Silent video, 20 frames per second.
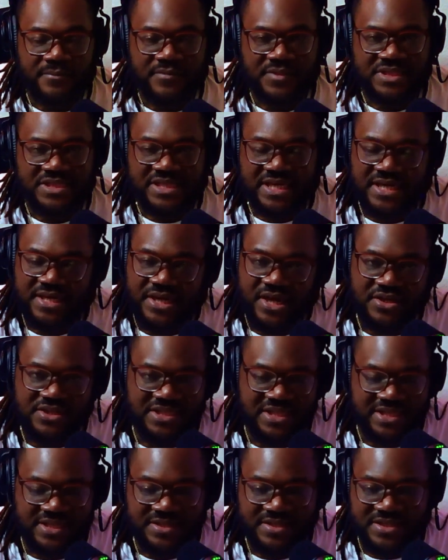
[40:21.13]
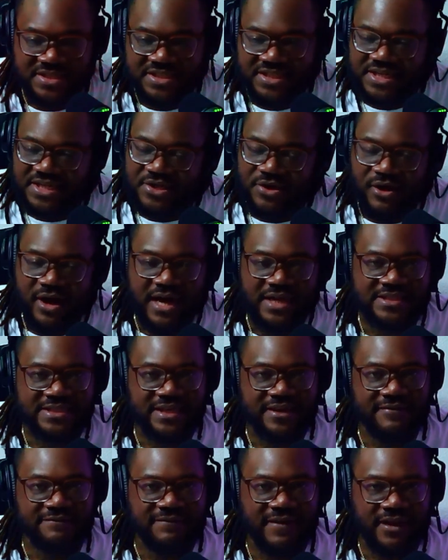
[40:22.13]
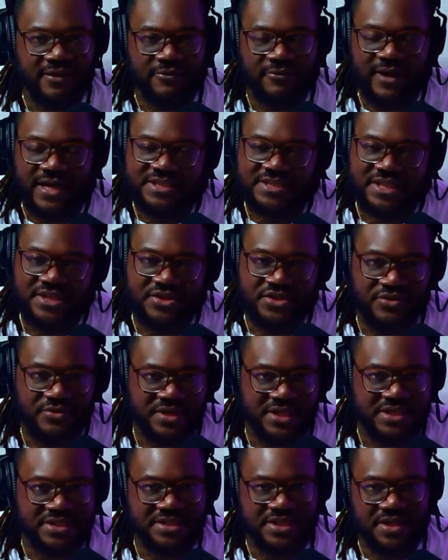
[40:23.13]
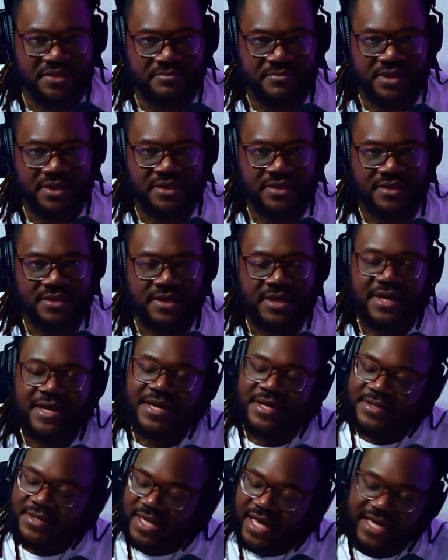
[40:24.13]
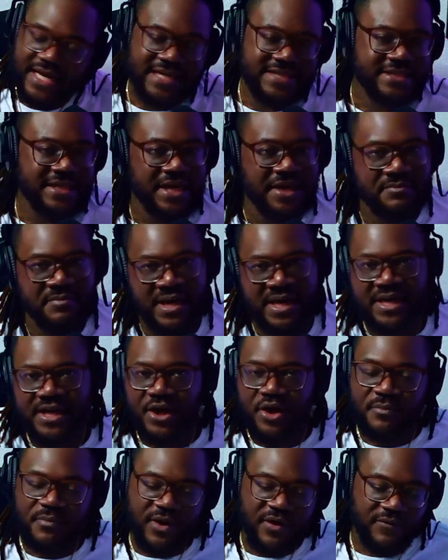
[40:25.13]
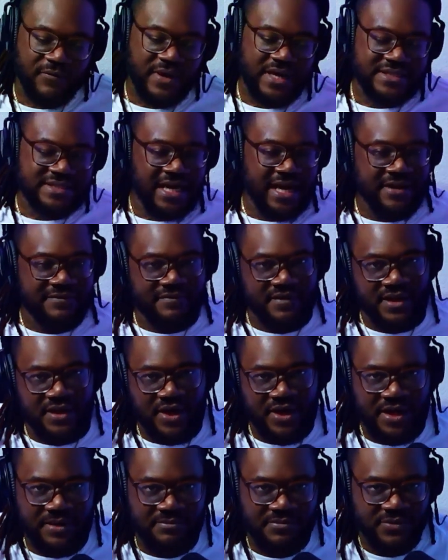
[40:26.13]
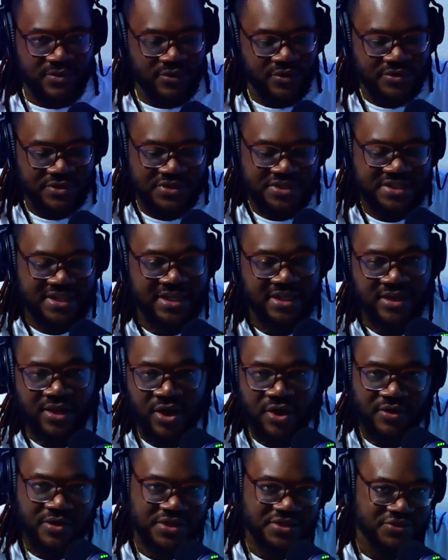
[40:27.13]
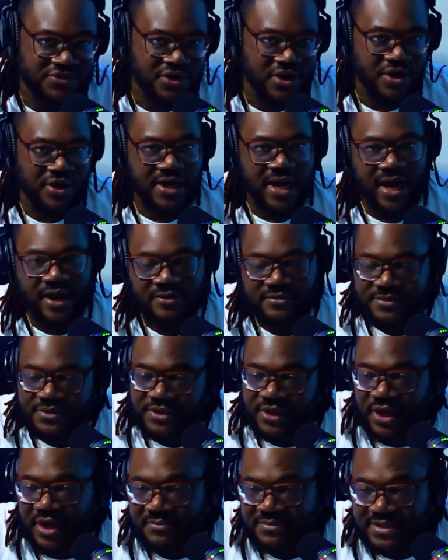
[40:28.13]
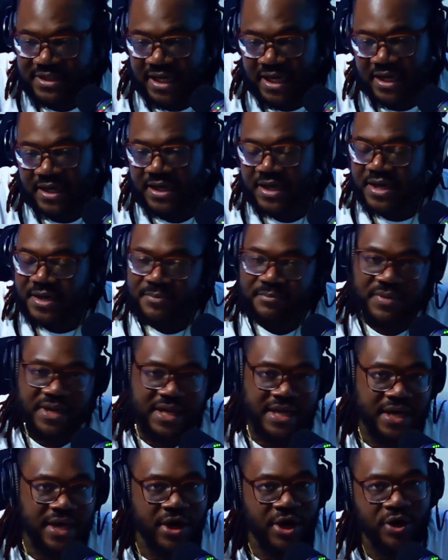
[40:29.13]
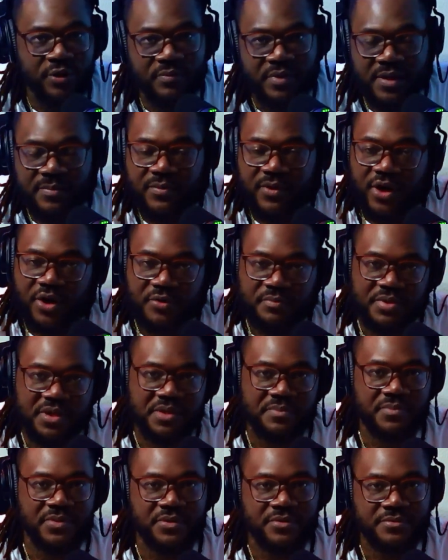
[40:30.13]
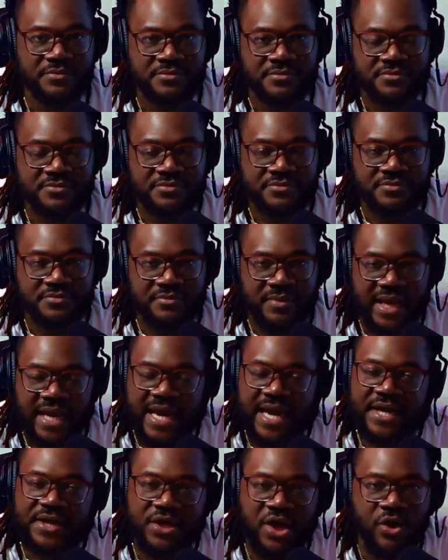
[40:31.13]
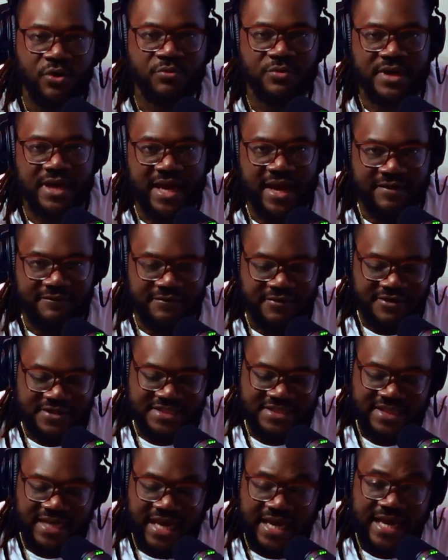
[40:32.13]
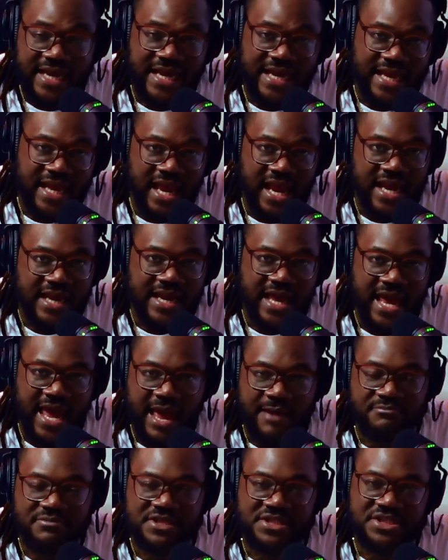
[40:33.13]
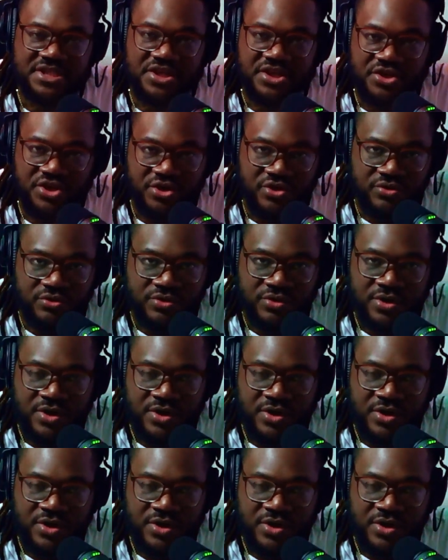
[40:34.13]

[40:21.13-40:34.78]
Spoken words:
She know I still follow her. Why she do this to me? Like I said, man, it go both ways. I ain't finna keep doing this shit long and drawn out. You know what I'm saying? But yeah, hurt people, man. And don't never say it can't happen to you.